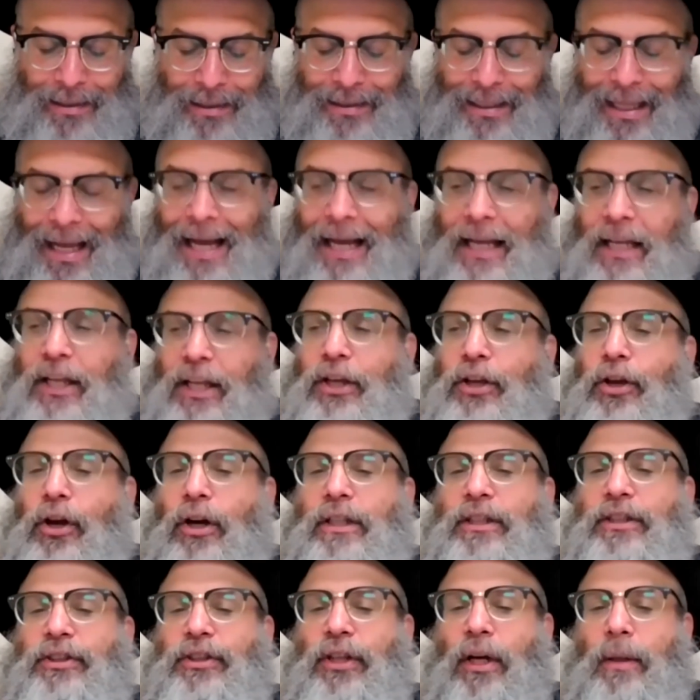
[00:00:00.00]

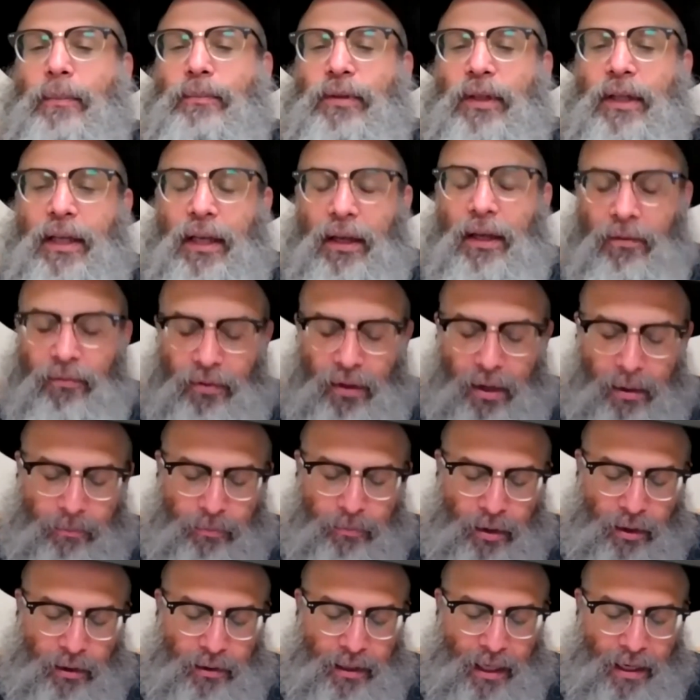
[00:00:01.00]
to give them
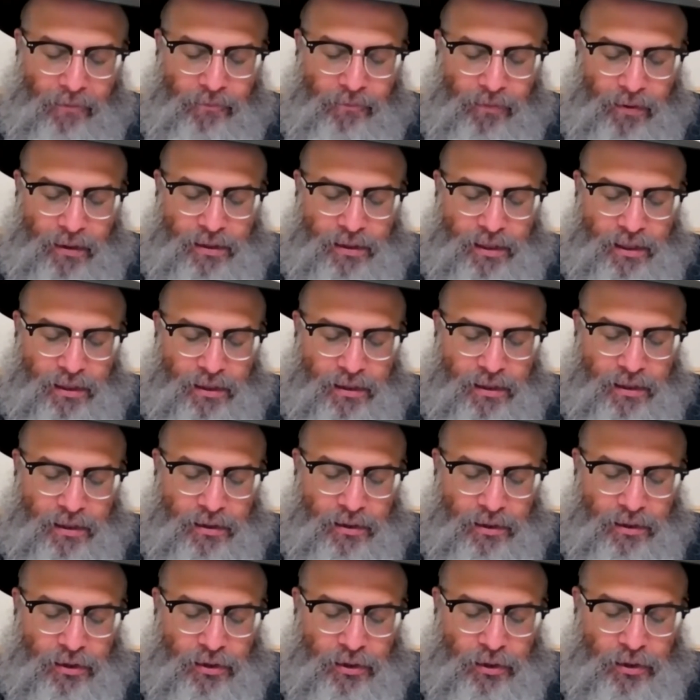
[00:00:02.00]
their life
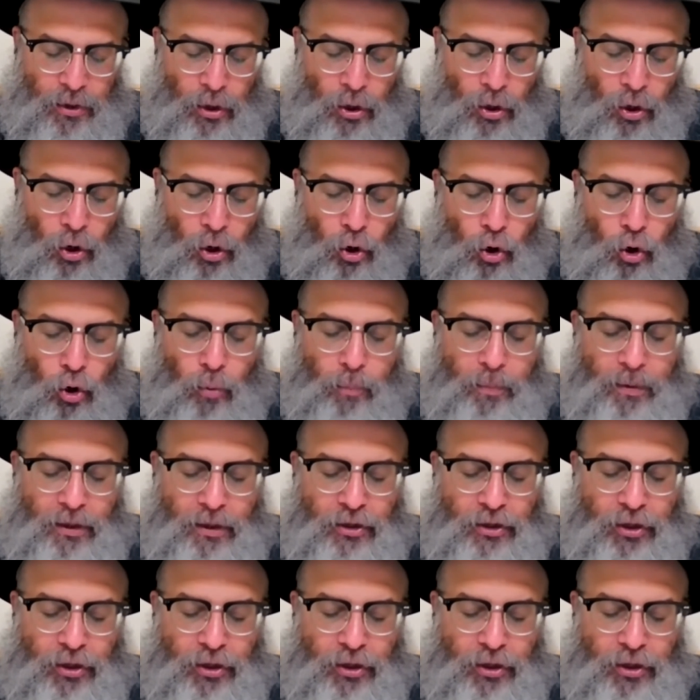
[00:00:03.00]
existence. And